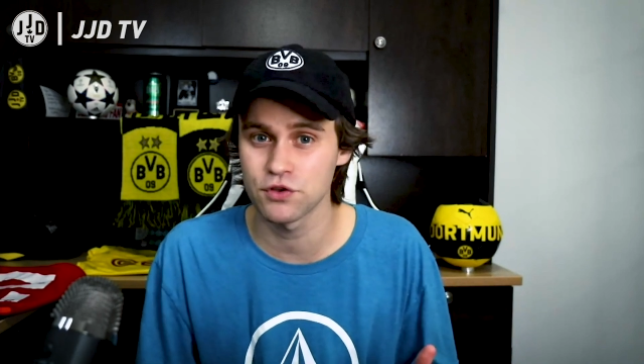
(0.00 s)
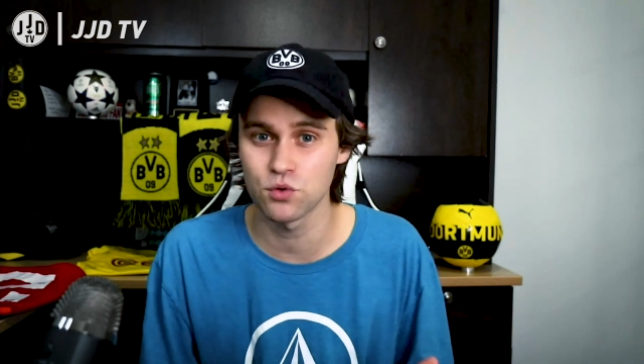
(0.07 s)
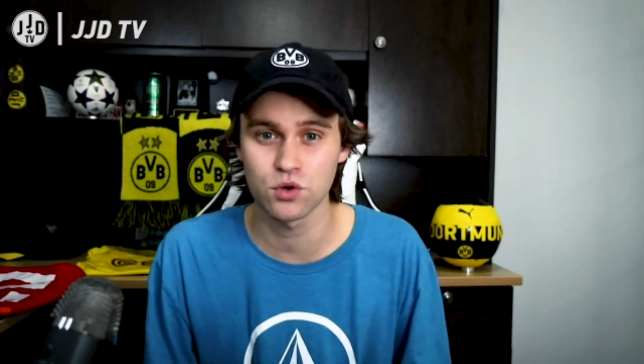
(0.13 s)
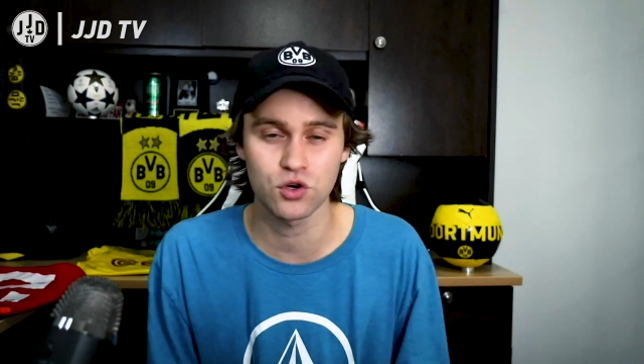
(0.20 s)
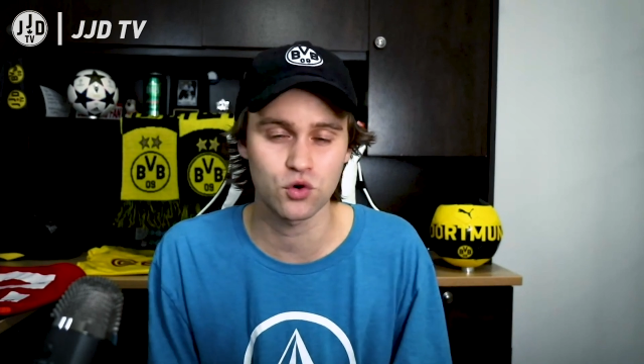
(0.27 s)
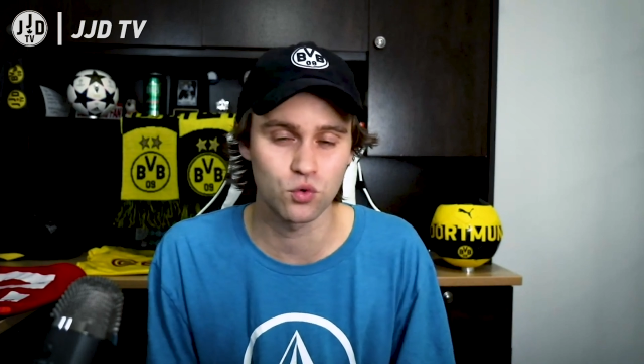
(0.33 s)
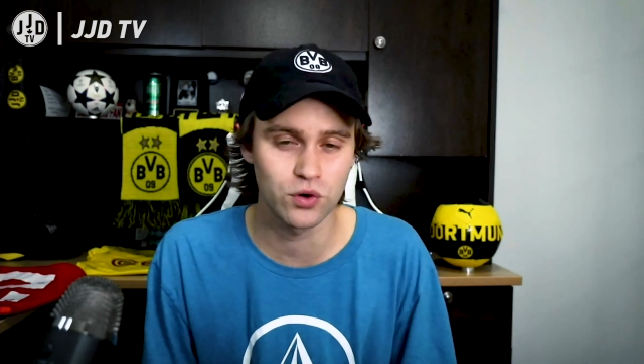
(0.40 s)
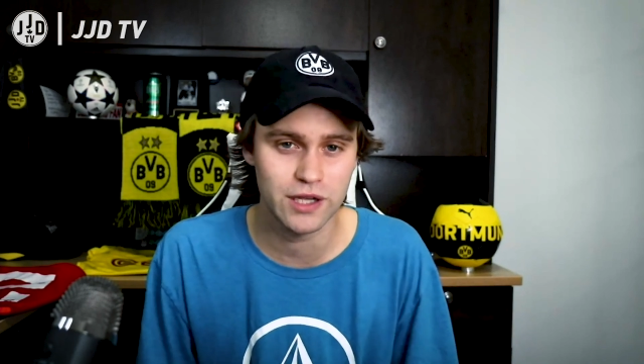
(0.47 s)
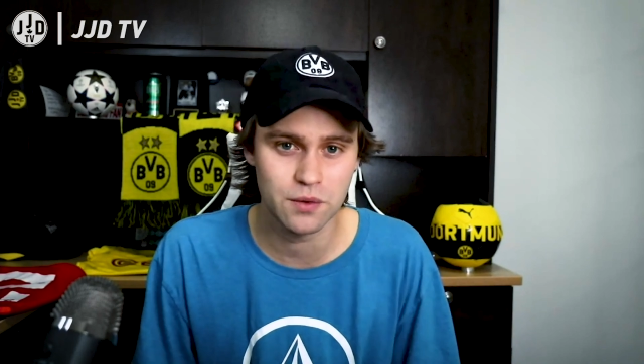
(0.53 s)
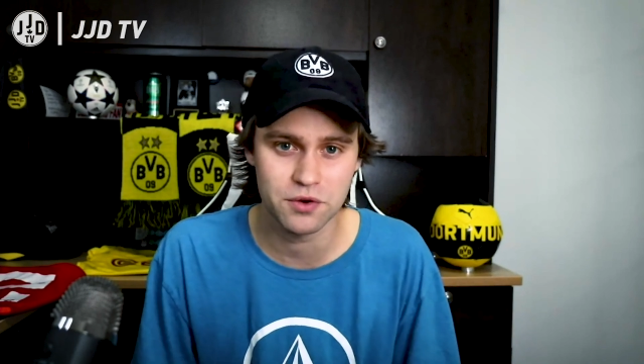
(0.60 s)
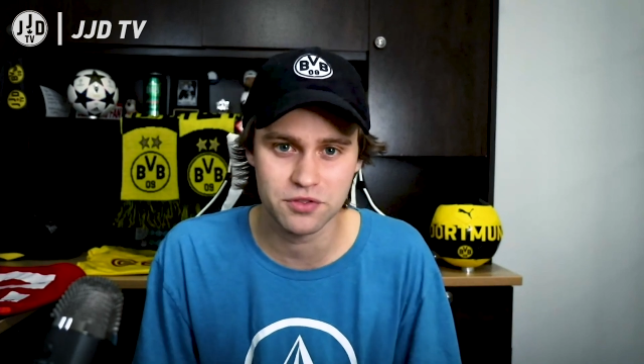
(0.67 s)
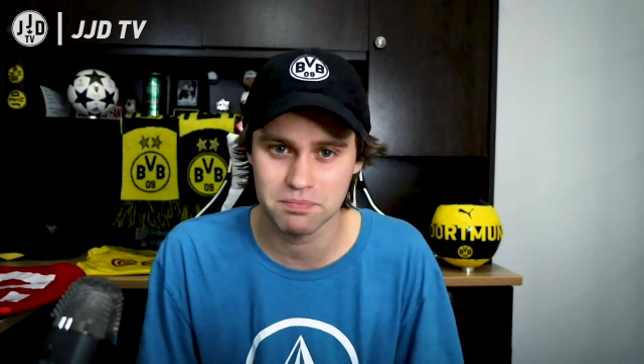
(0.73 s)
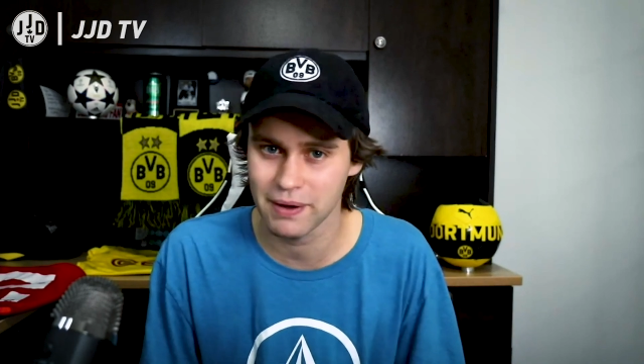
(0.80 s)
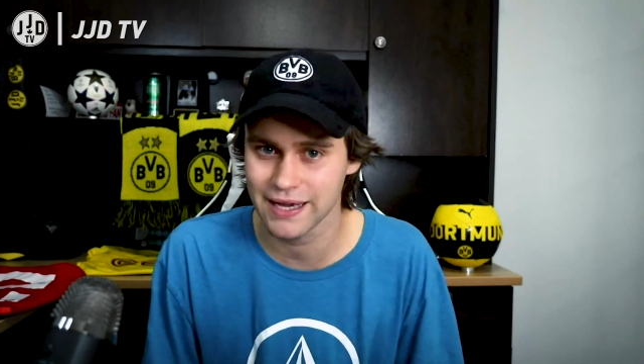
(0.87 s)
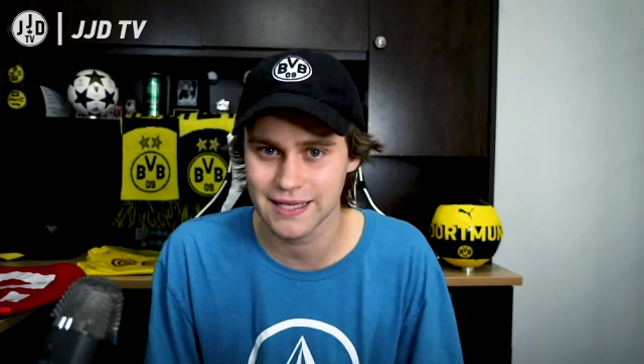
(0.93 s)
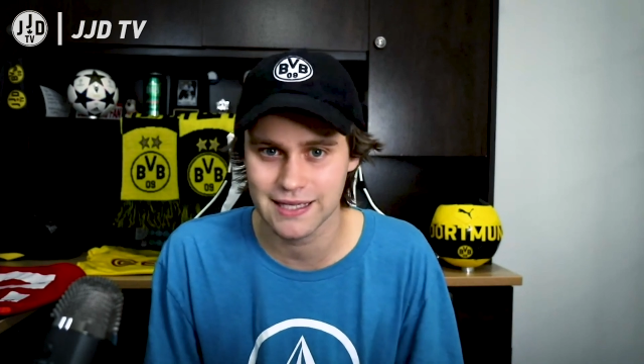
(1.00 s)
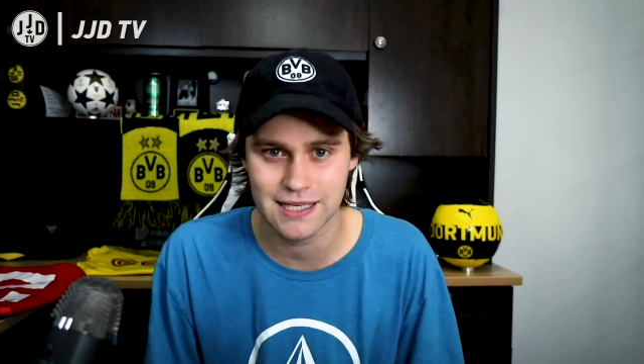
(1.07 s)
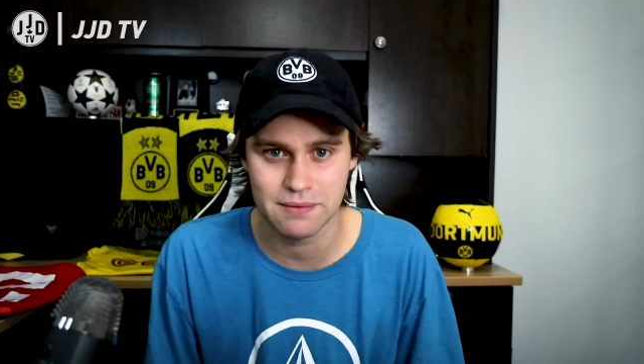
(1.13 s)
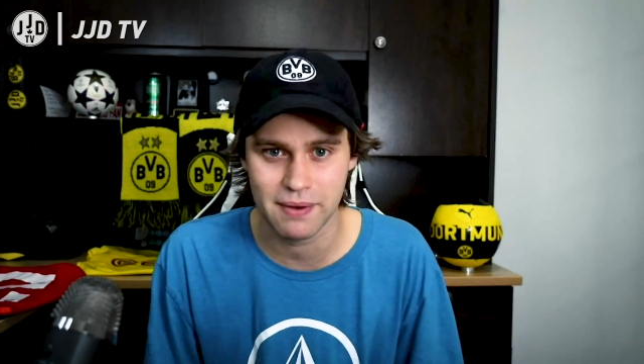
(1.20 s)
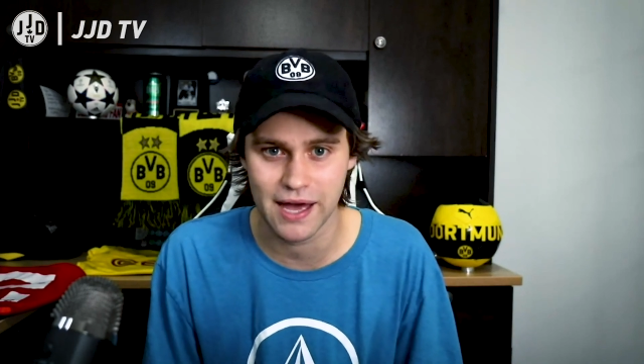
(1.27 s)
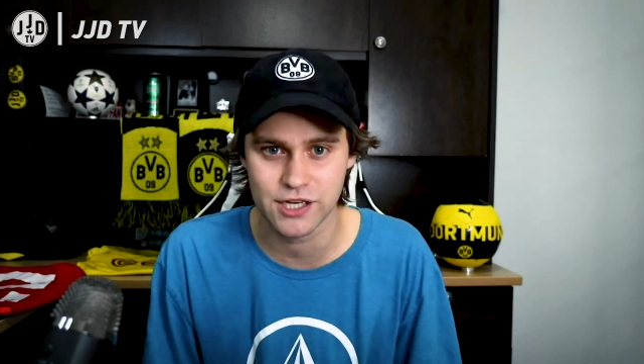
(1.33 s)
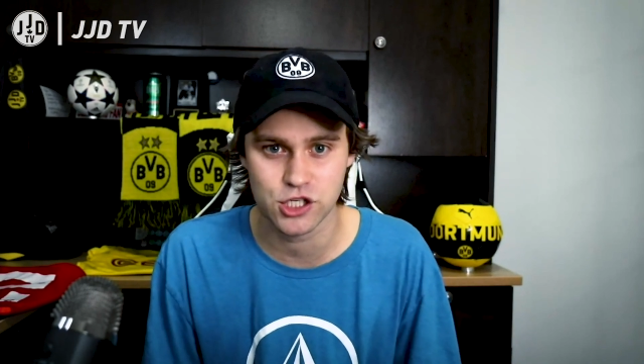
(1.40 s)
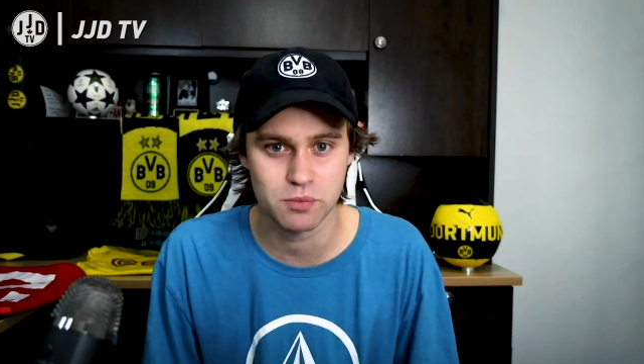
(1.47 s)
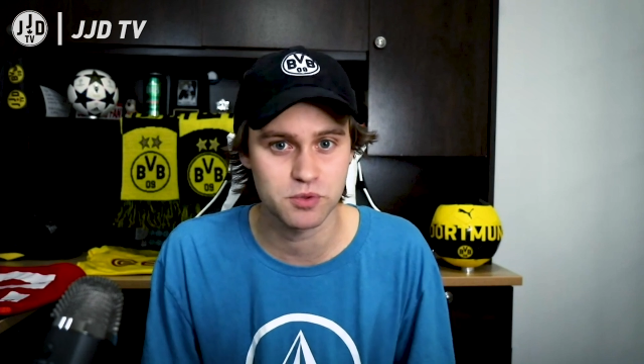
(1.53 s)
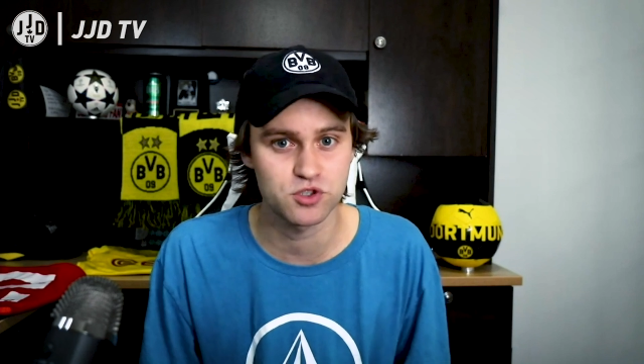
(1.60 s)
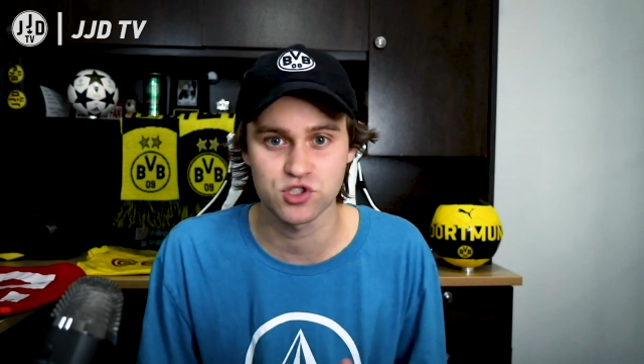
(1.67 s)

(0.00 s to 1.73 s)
if you agree with my key matchup,